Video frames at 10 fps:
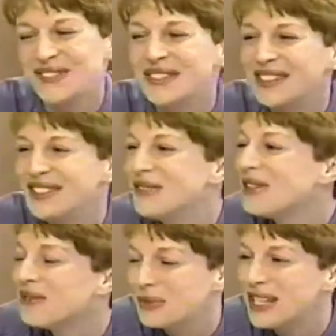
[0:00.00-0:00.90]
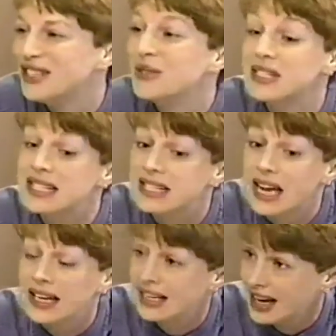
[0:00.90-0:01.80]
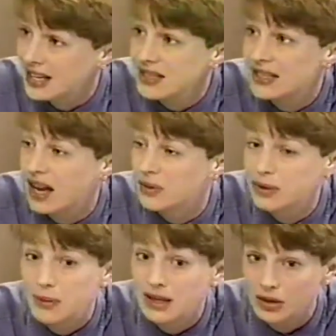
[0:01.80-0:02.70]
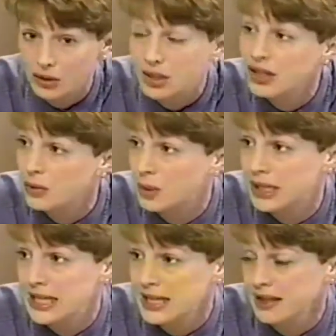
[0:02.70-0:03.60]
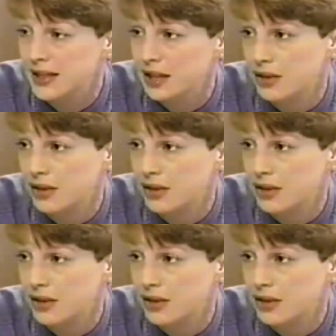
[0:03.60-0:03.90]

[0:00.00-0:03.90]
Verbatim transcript: You Can Read uses sight and sound to make learning to read easier.